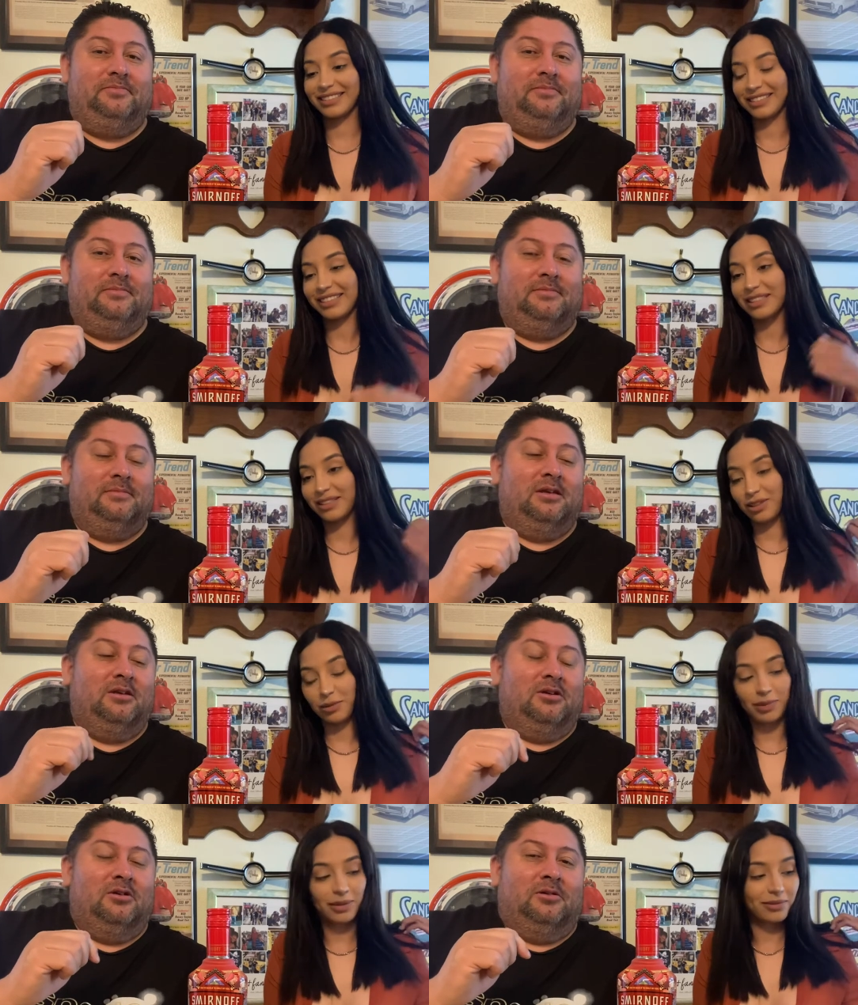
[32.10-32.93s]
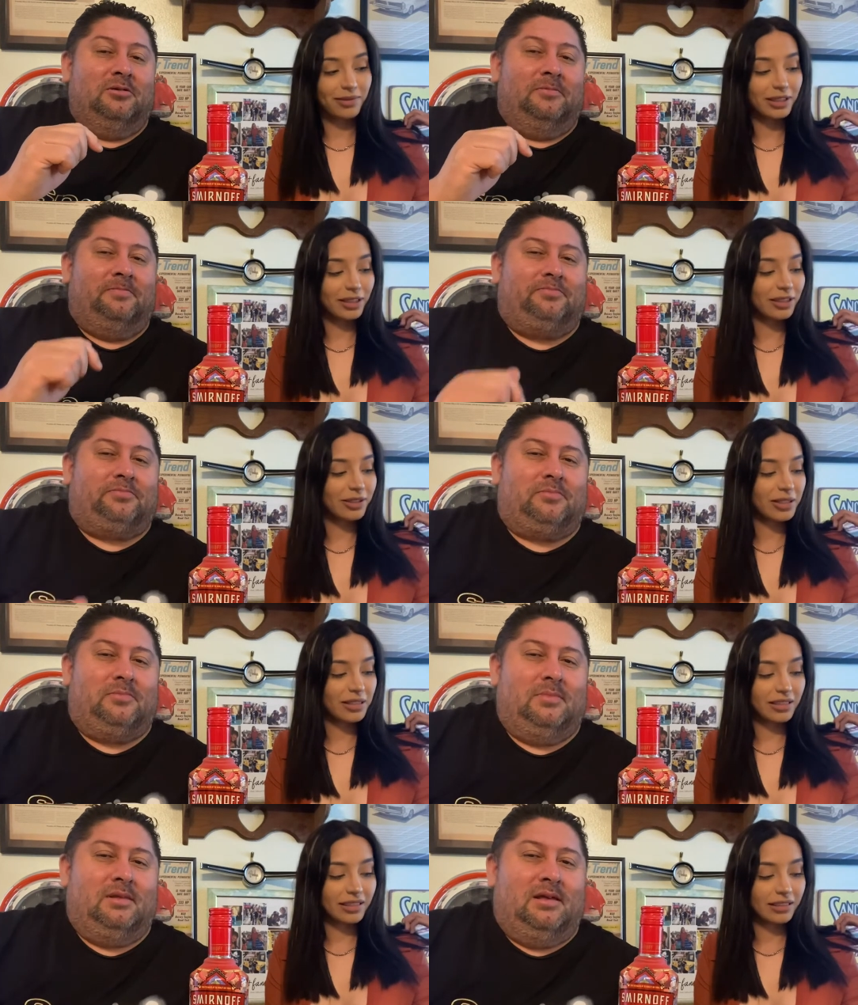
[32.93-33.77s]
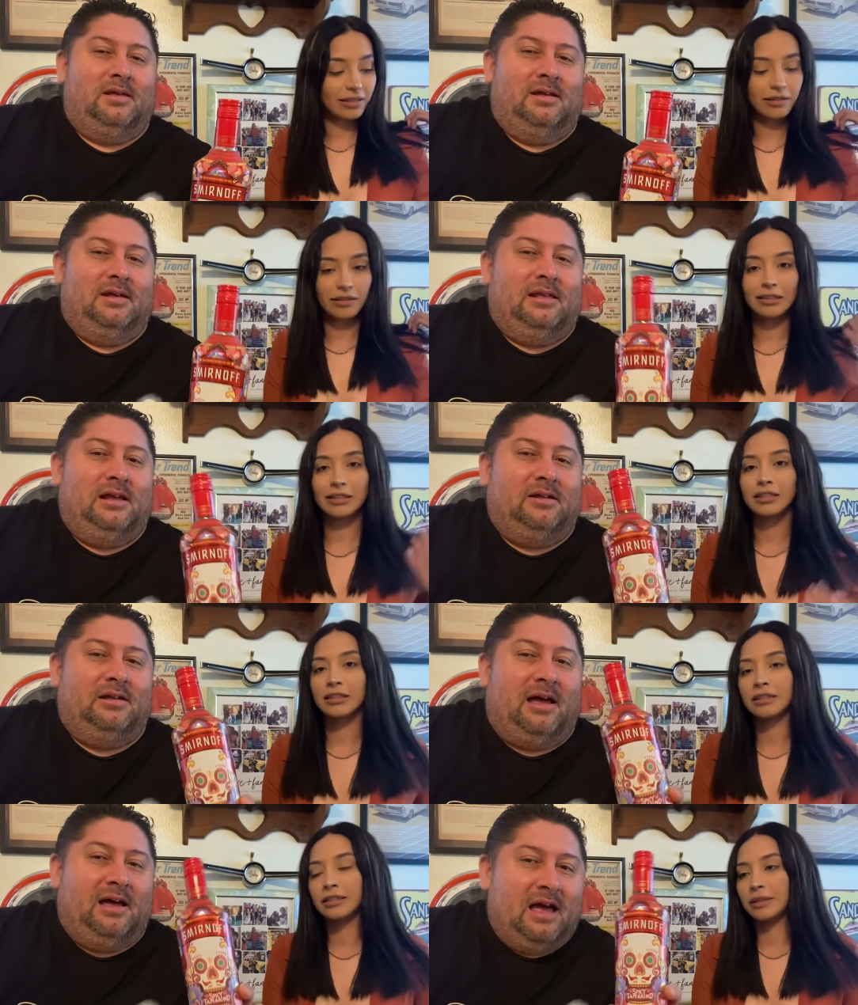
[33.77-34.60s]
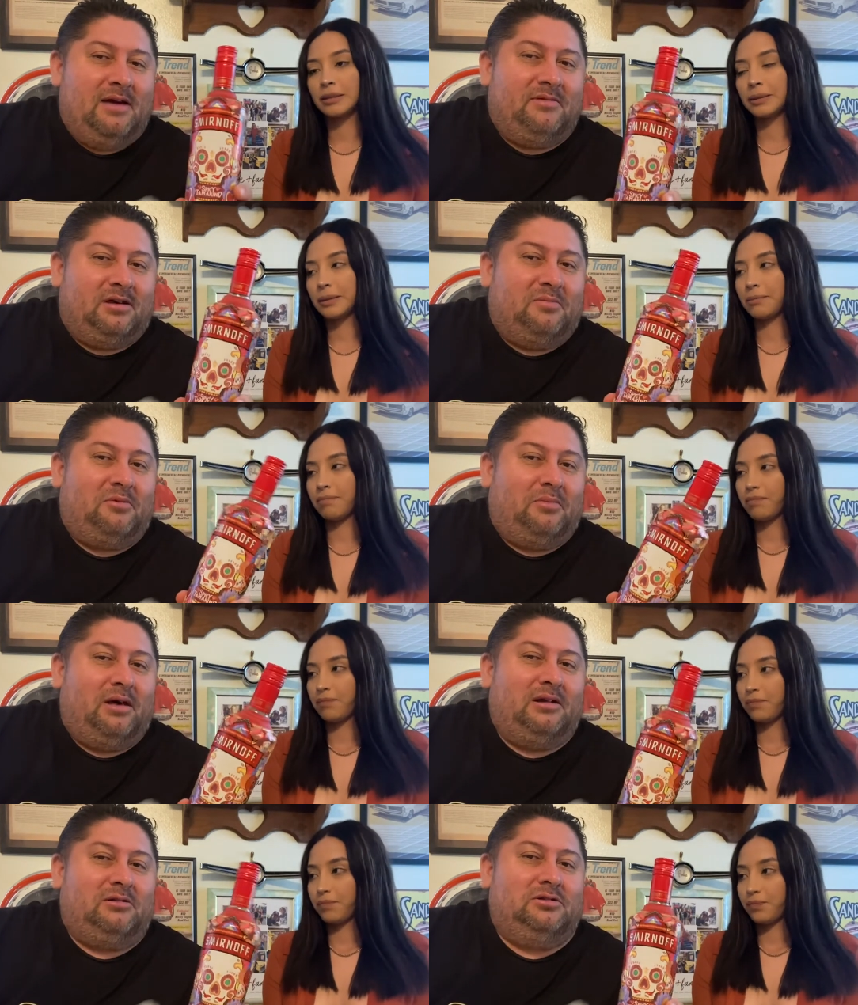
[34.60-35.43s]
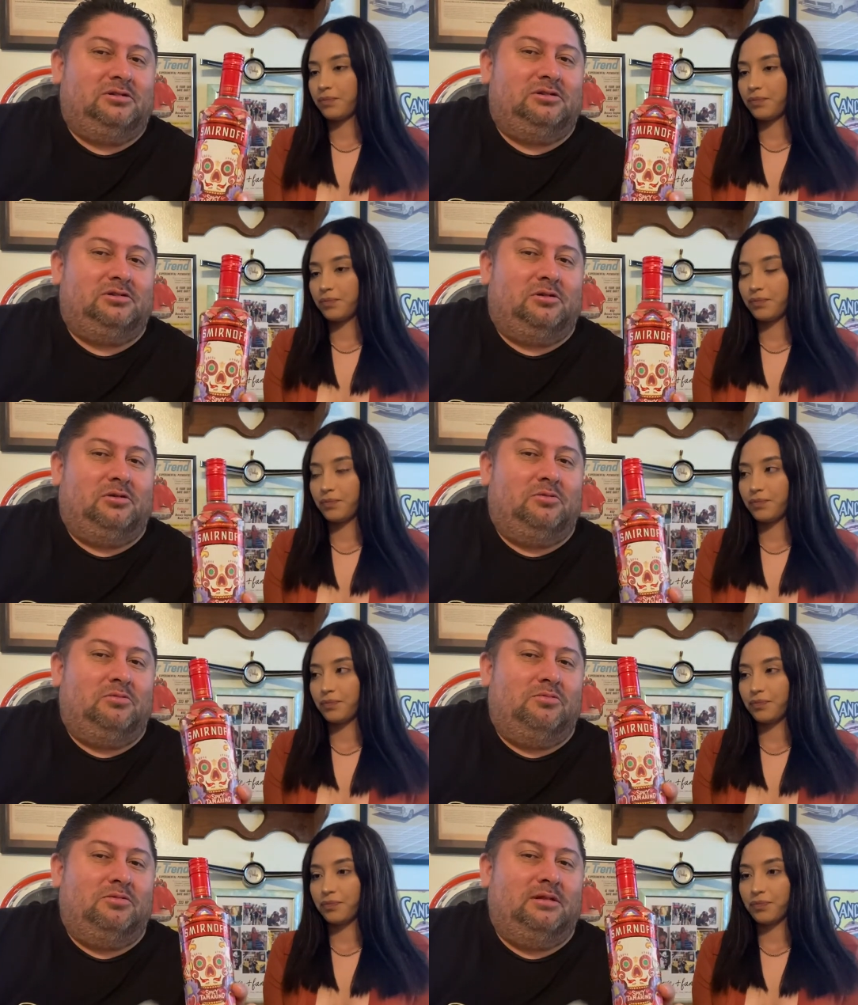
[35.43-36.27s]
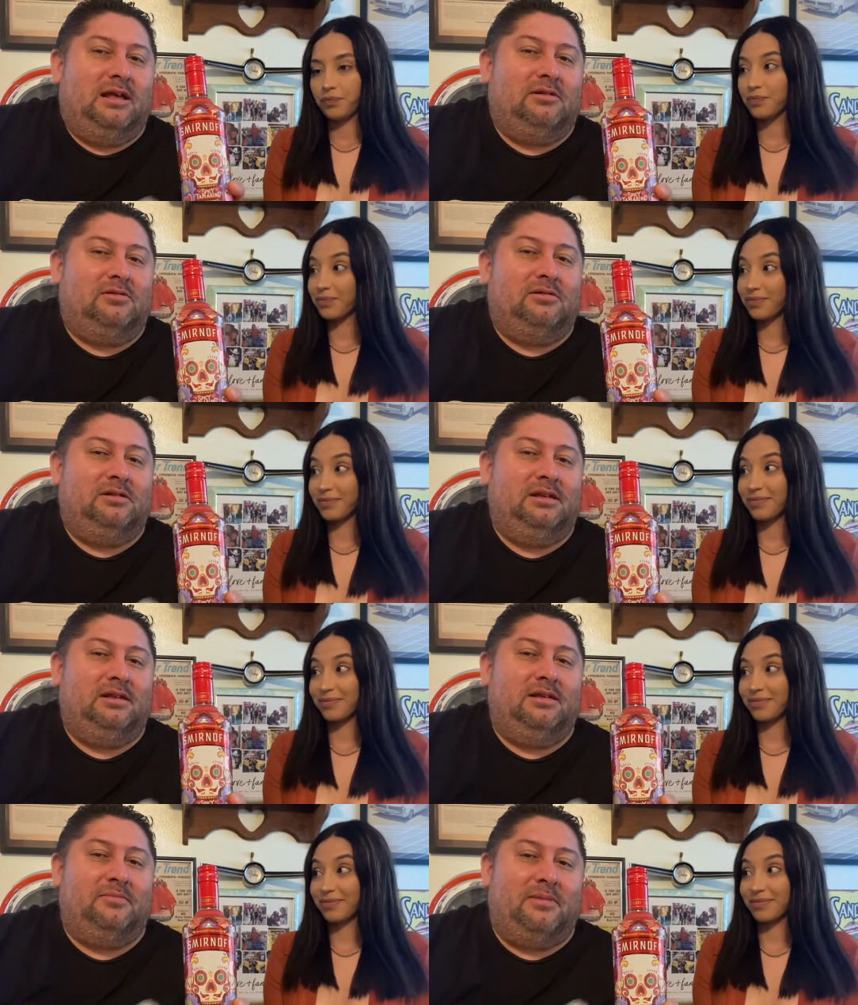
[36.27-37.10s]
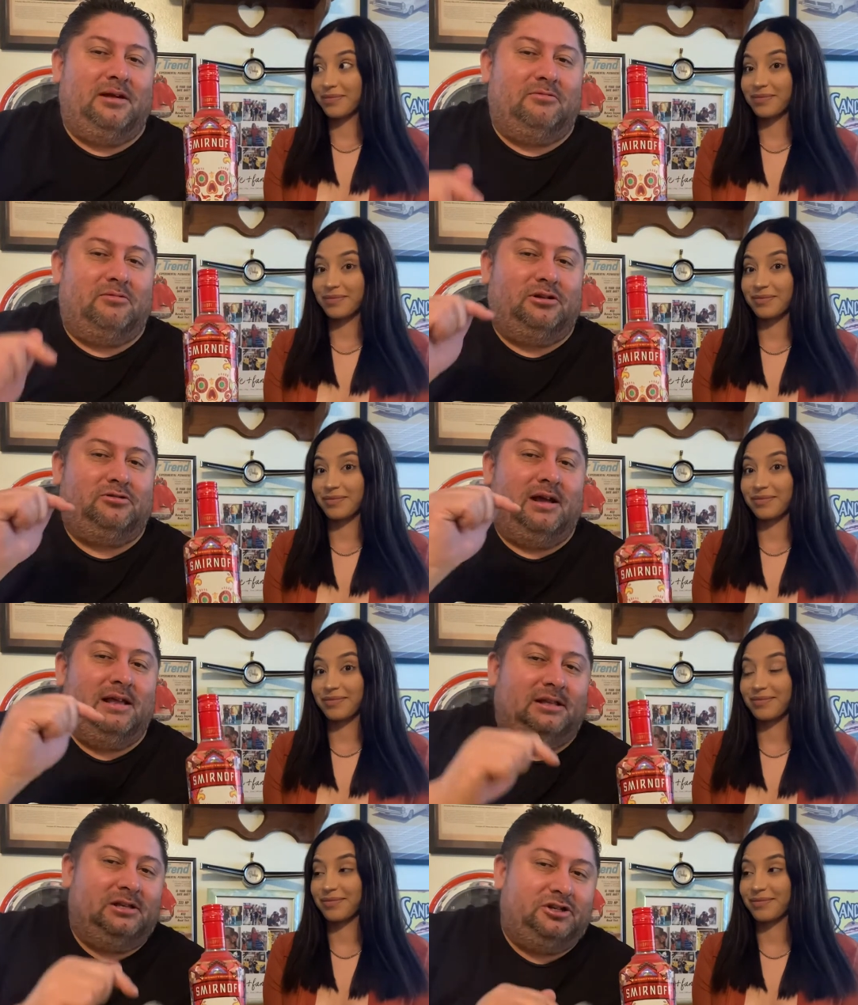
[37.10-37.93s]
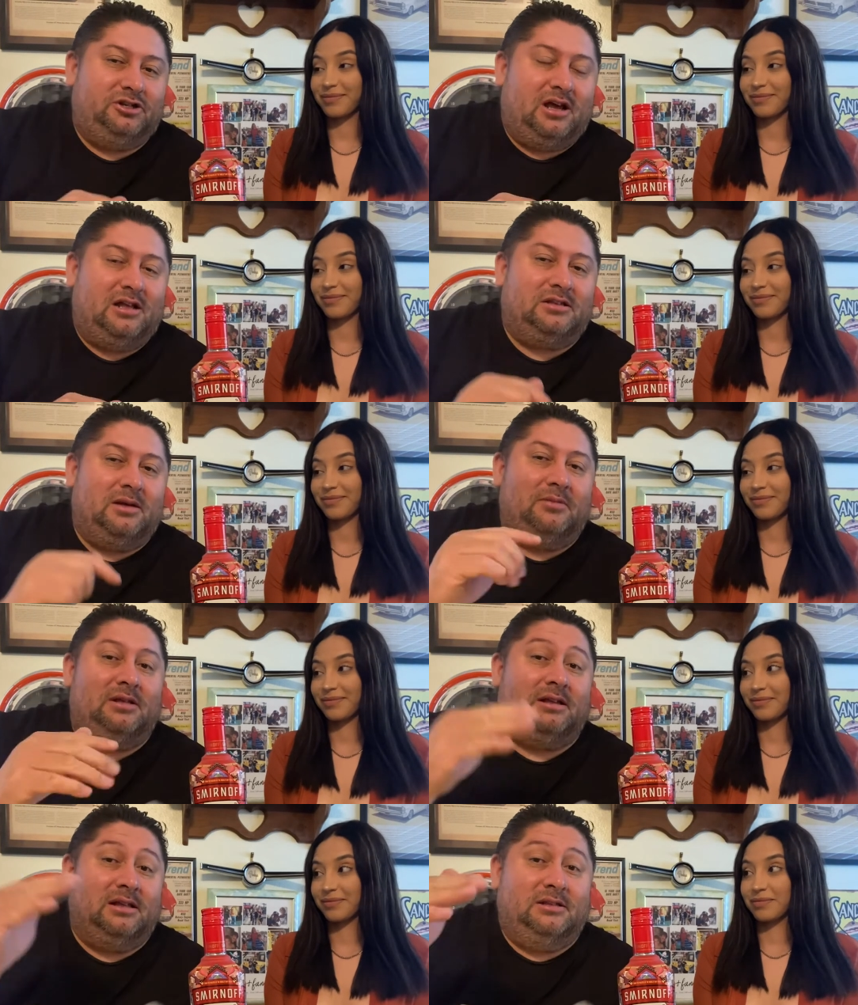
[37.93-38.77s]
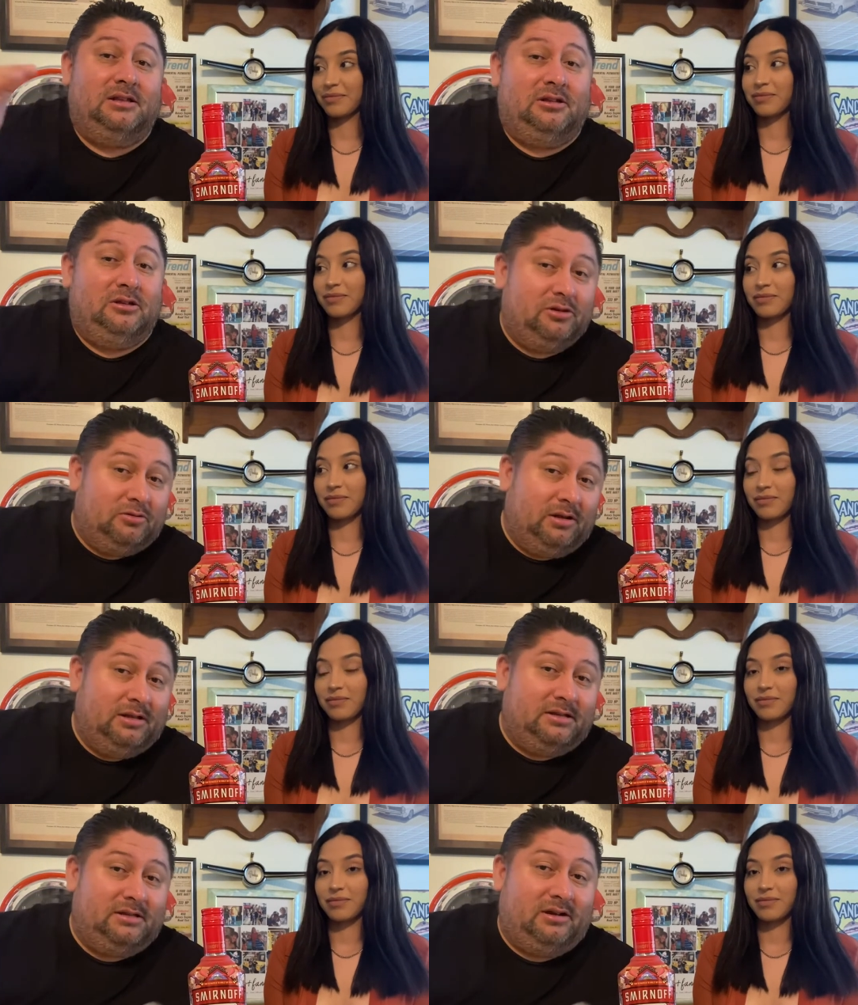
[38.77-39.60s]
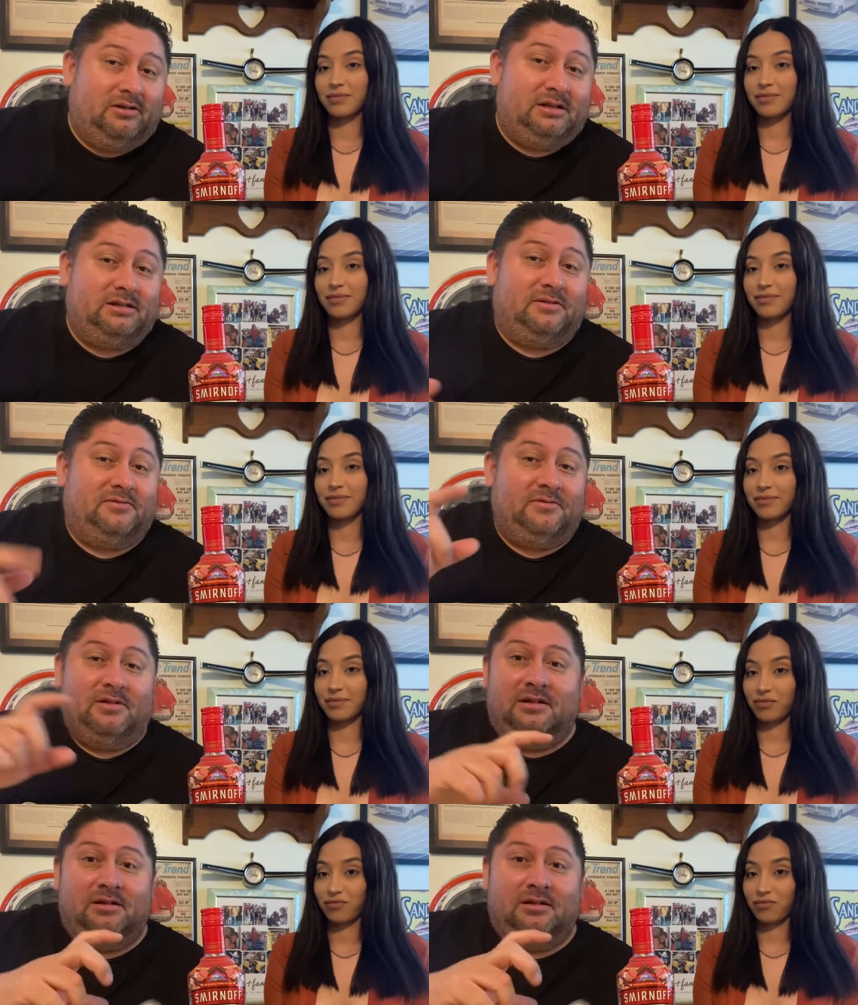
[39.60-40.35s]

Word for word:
Speaker 1: This should be really interesting. And I have a couple bottles, so not only we're trying this shot, so I'm going to continue doing a series of